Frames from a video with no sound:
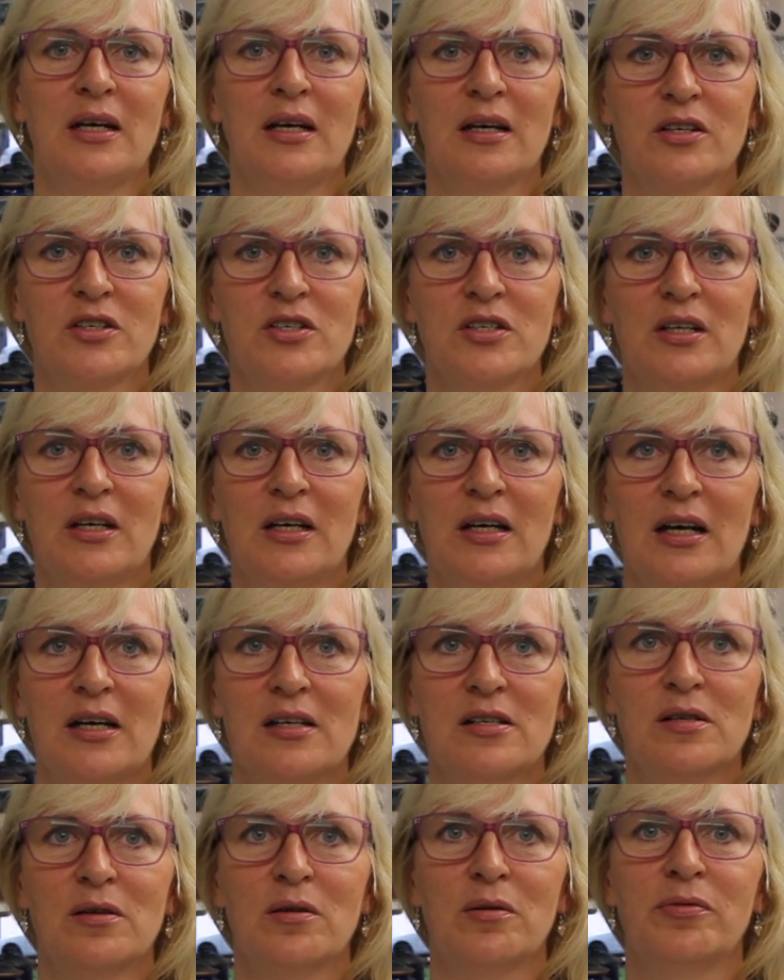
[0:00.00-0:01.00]
Actually,
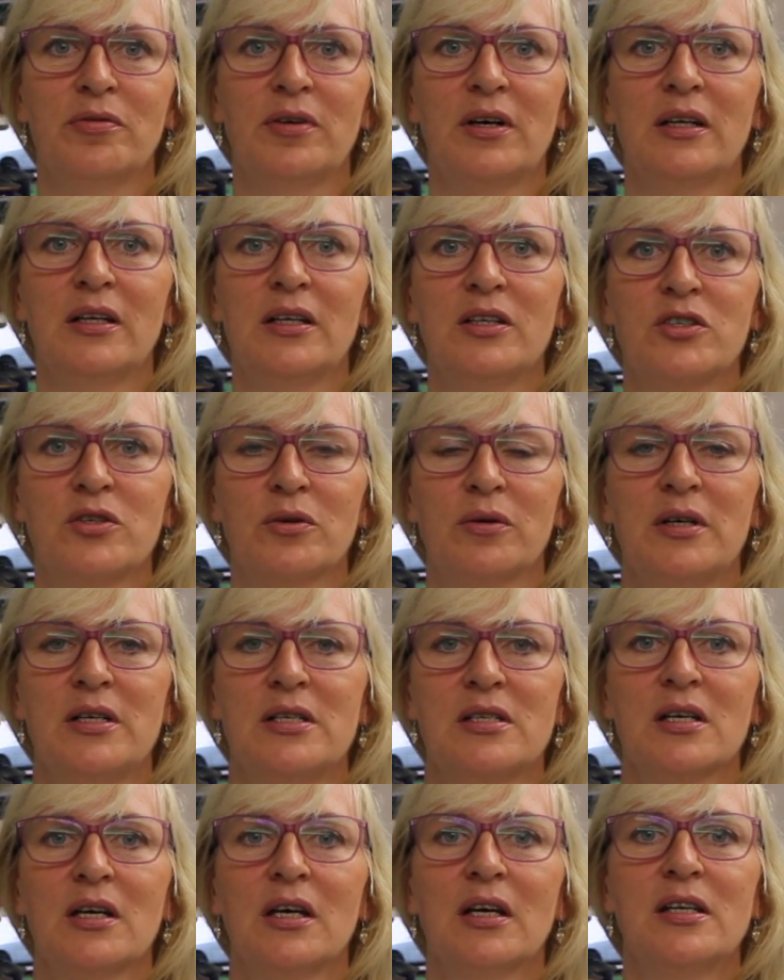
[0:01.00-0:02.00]
had a lot of fun,
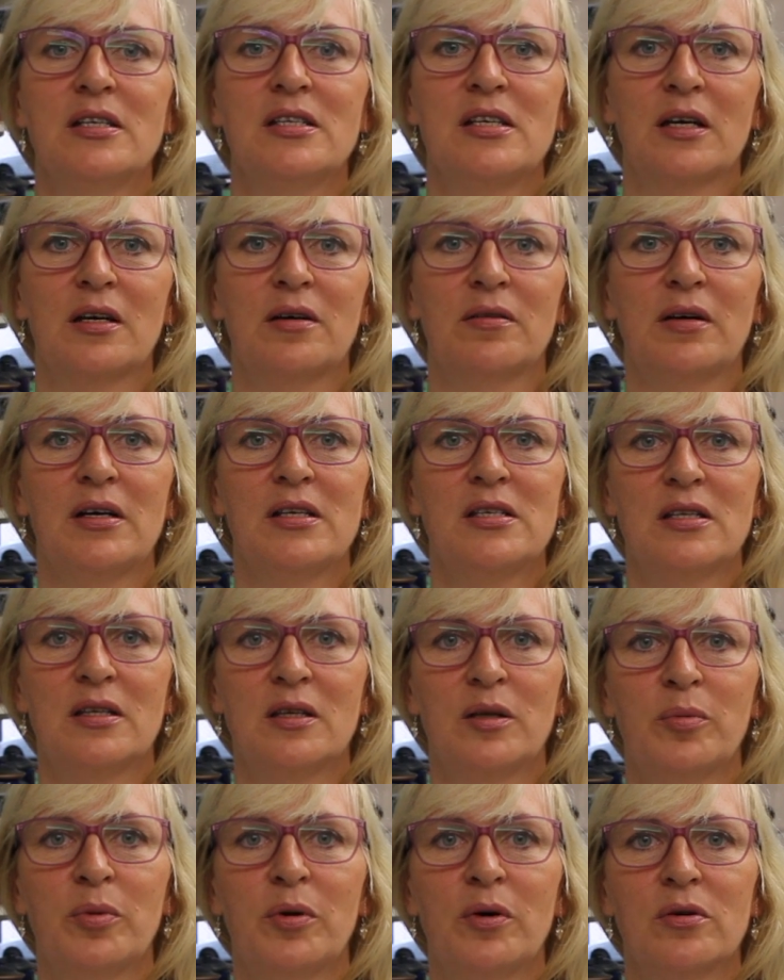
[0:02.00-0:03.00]
enjoyed decorating
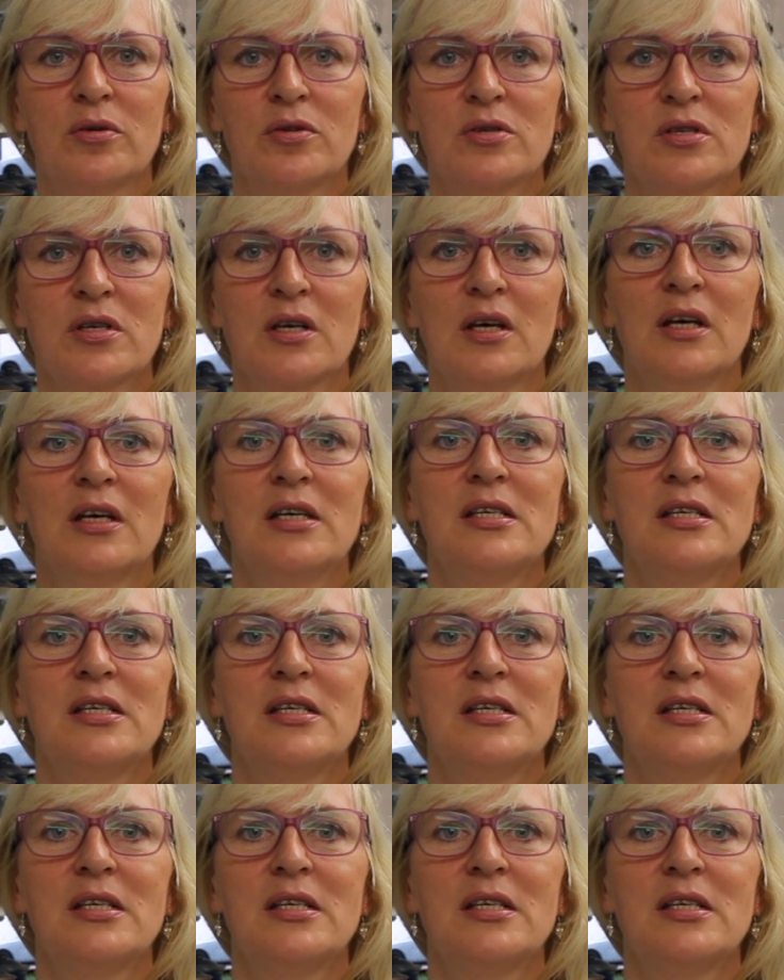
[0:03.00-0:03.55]
the pots,